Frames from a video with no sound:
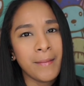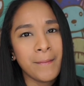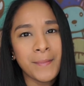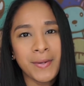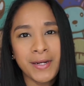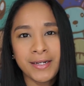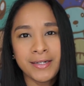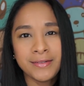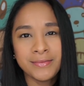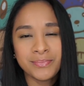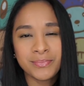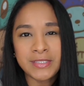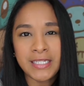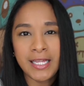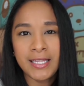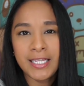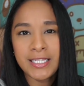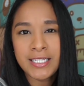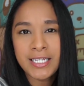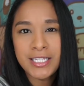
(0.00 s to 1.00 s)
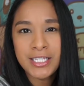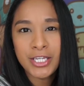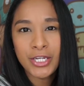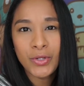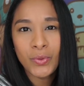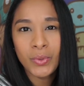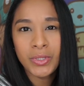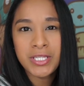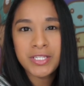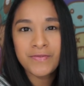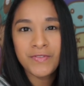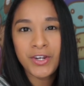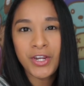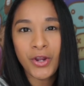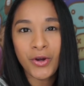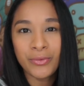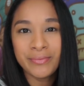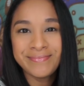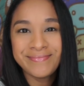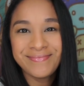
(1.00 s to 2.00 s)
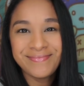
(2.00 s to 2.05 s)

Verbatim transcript: But let's continue with this video.